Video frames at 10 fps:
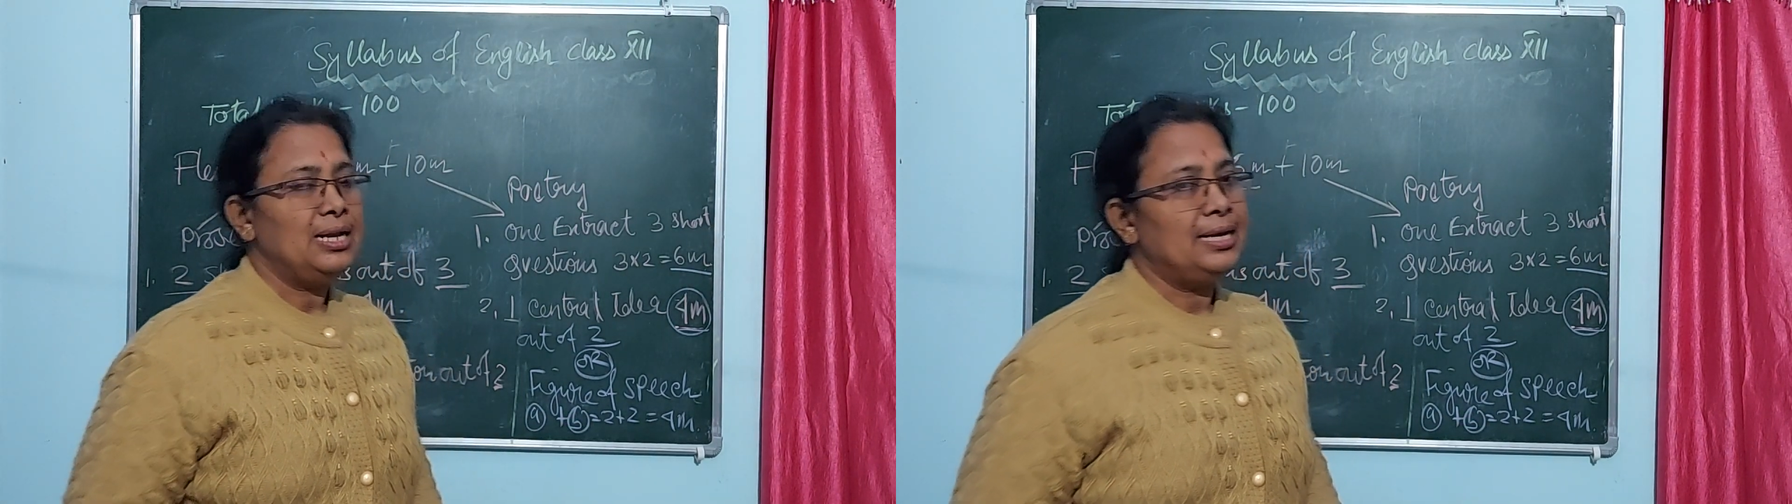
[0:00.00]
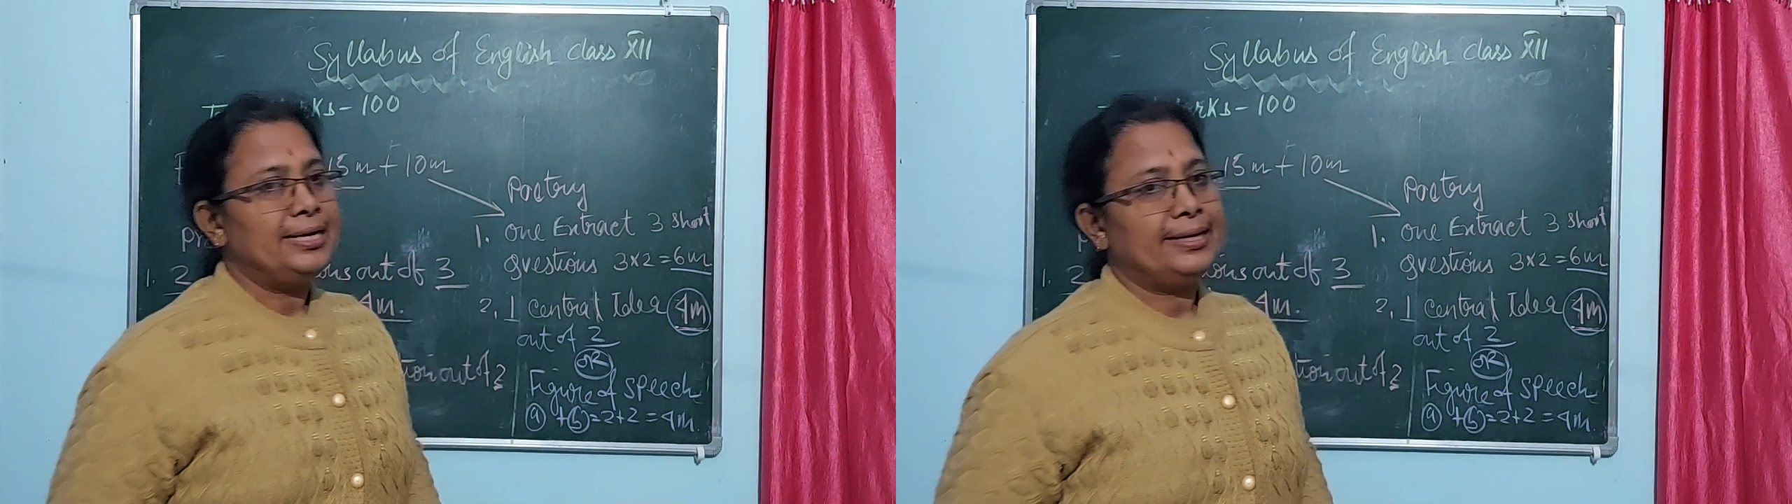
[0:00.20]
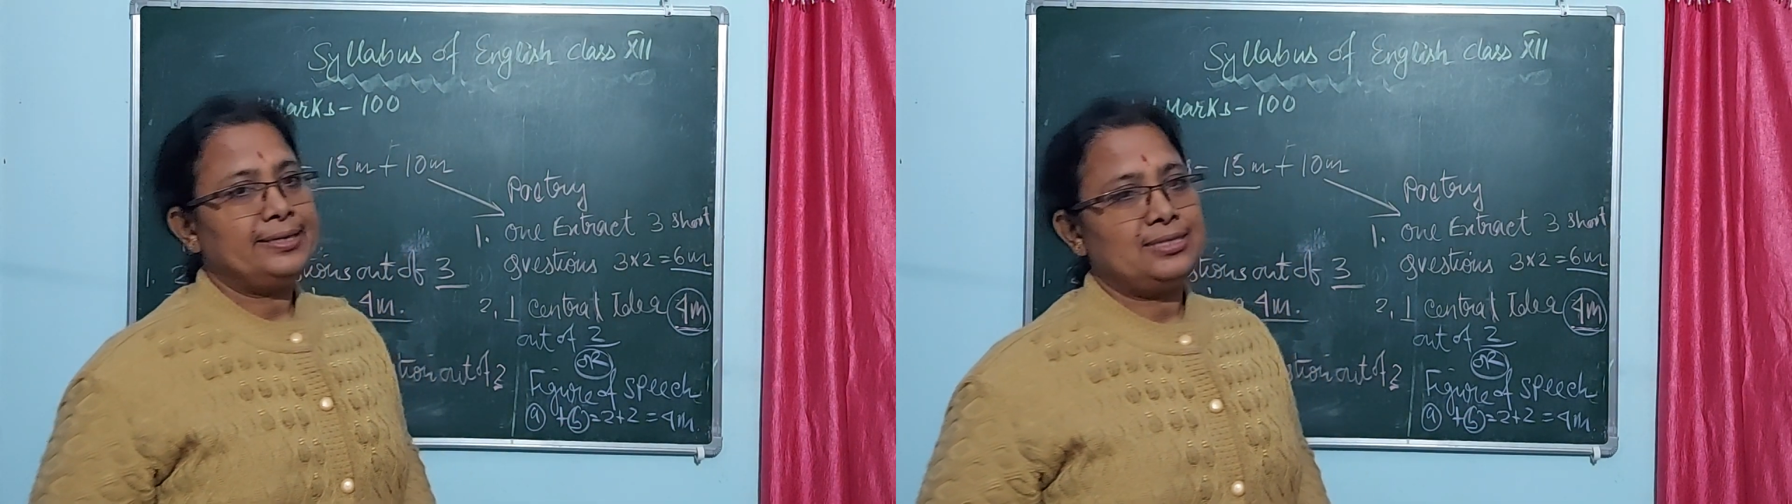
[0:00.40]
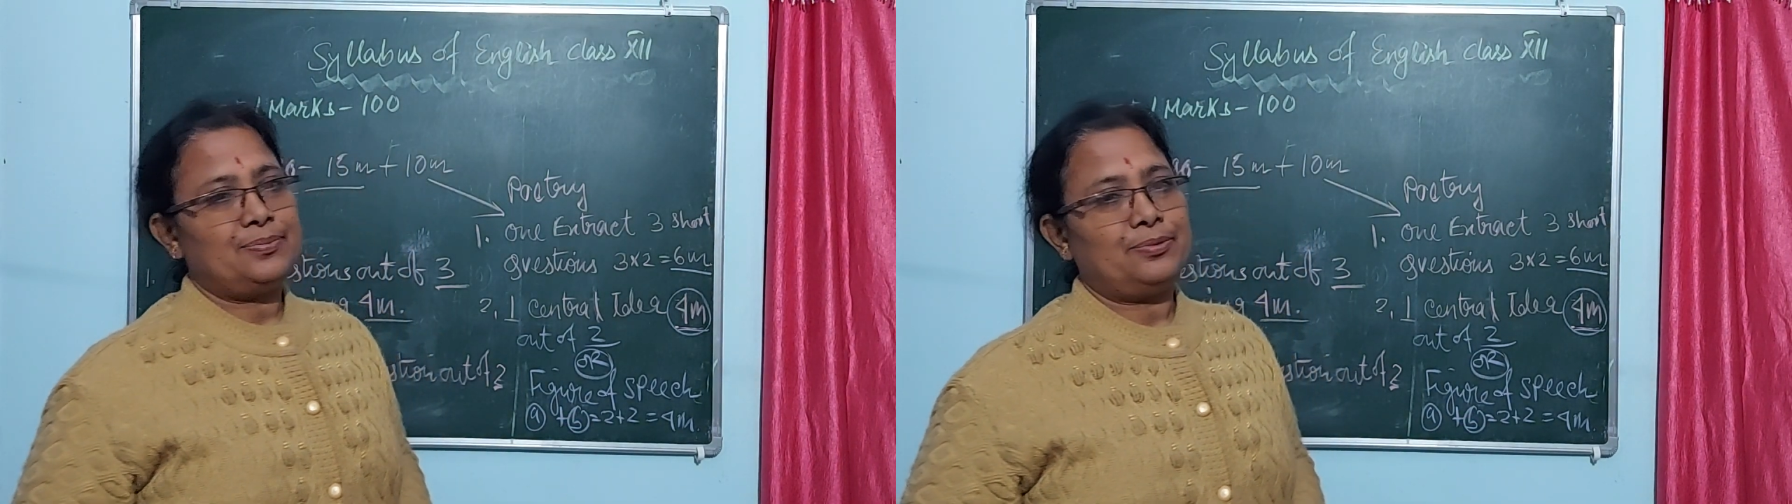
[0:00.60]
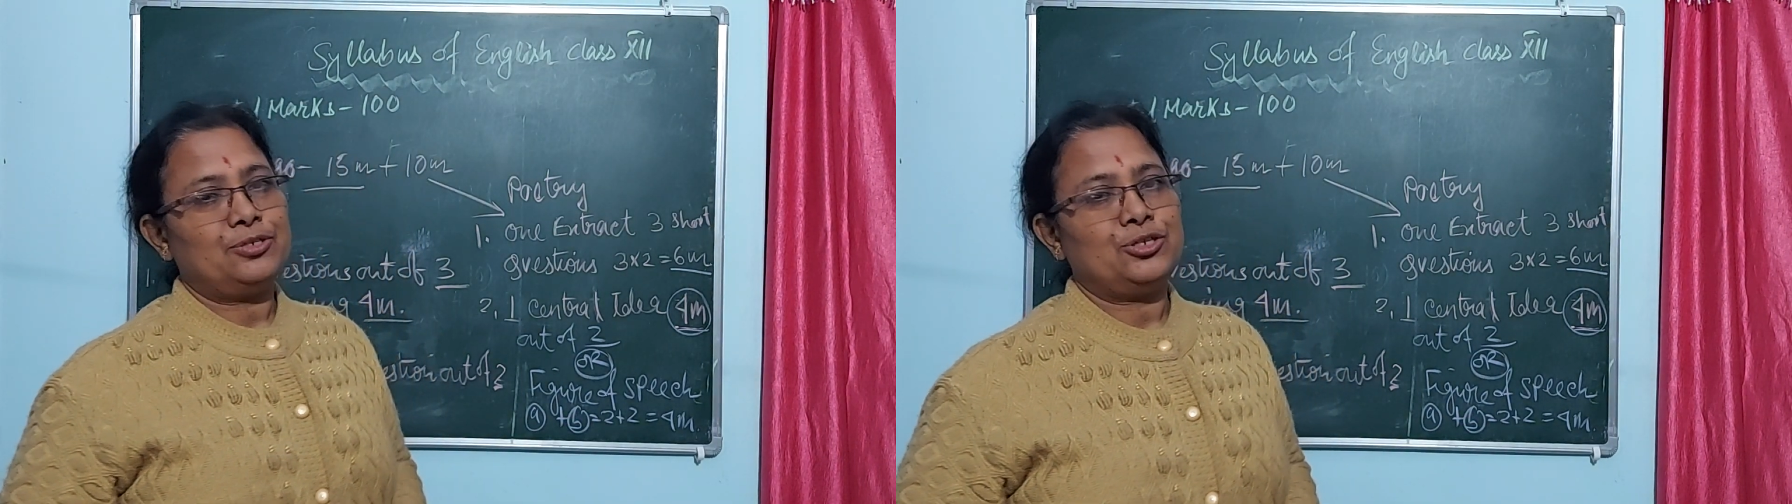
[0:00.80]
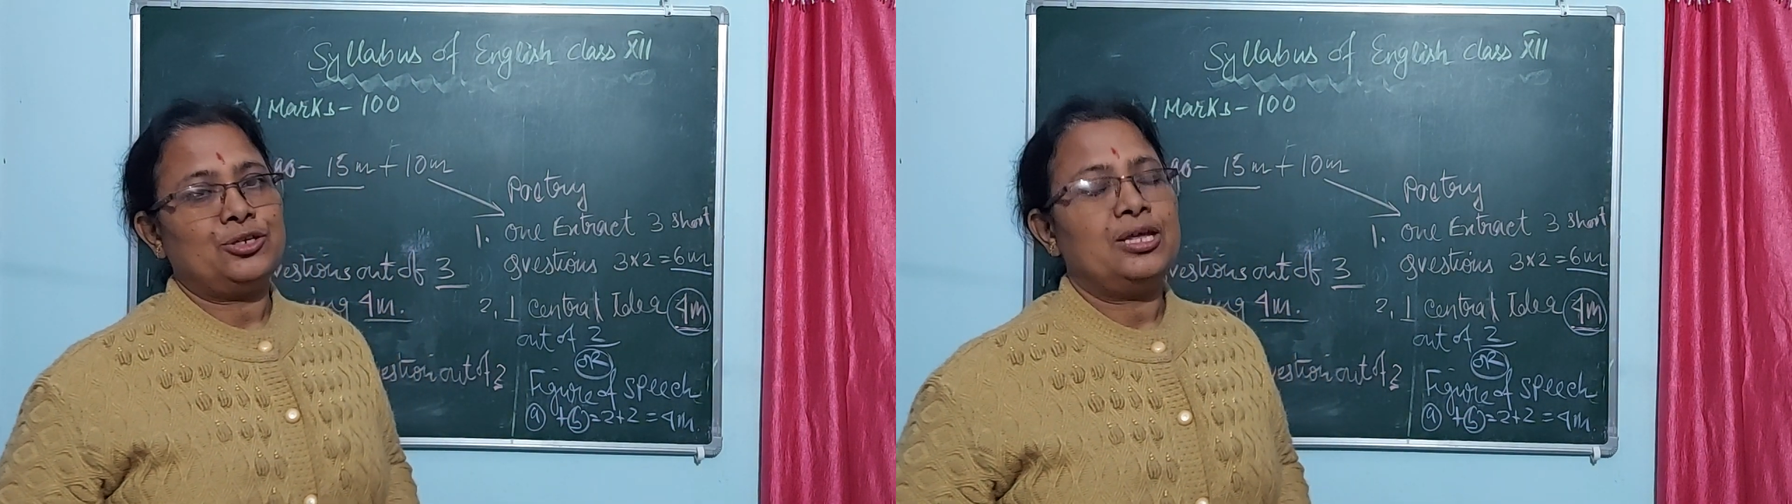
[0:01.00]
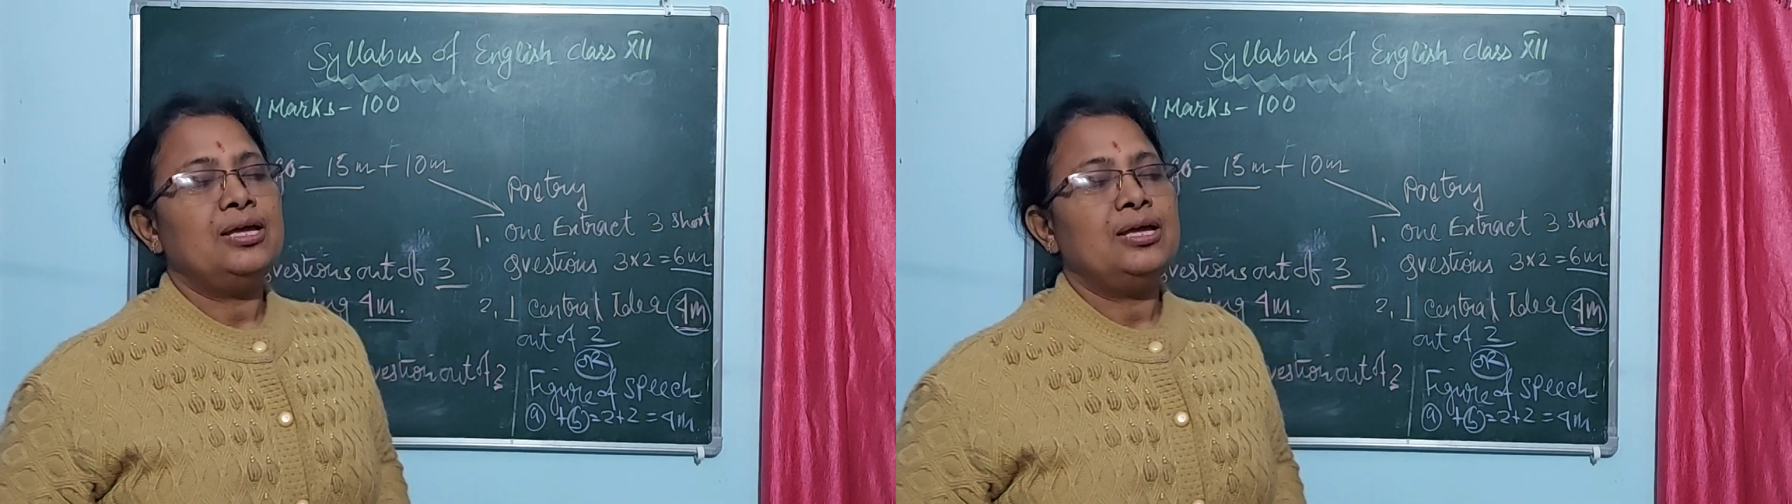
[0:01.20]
literature portion.